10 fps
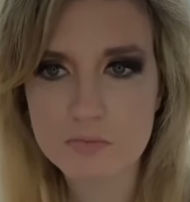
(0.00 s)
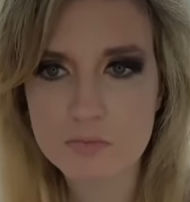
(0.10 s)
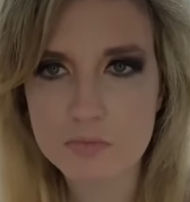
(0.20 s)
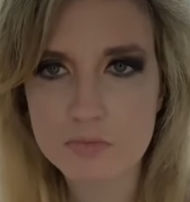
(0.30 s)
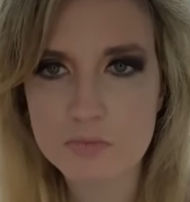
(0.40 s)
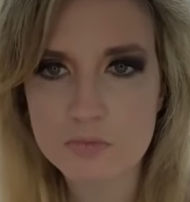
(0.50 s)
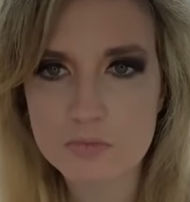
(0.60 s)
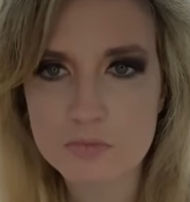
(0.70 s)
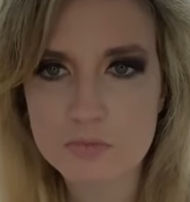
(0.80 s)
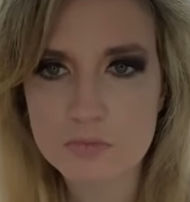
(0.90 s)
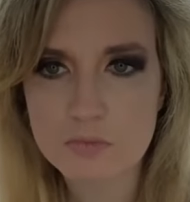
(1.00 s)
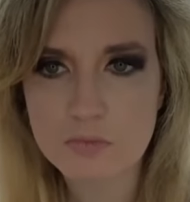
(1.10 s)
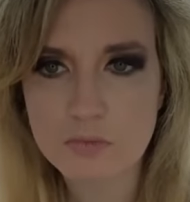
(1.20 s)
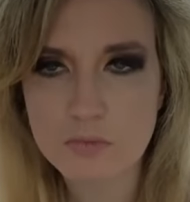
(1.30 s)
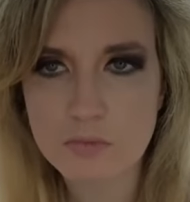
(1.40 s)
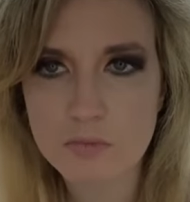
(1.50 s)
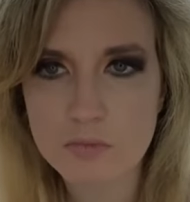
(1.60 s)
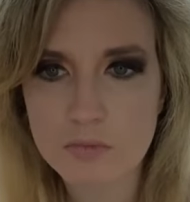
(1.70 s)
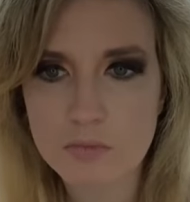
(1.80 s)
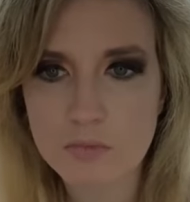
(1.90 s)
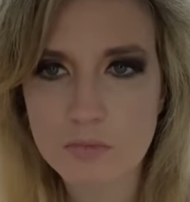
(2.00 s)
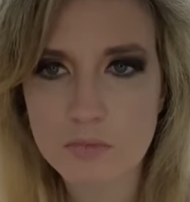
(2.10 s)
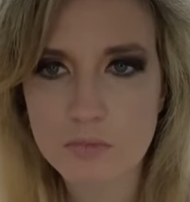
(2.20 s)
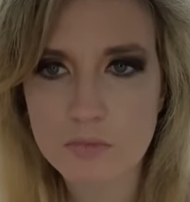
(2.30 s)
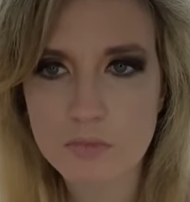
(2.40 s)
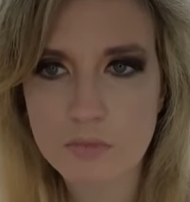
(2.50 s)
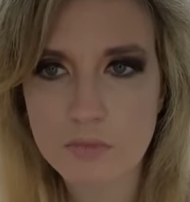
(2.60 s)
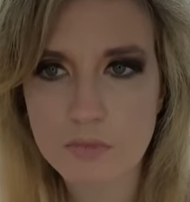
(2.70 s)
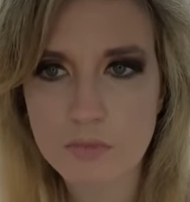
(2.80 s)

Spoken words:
(silence)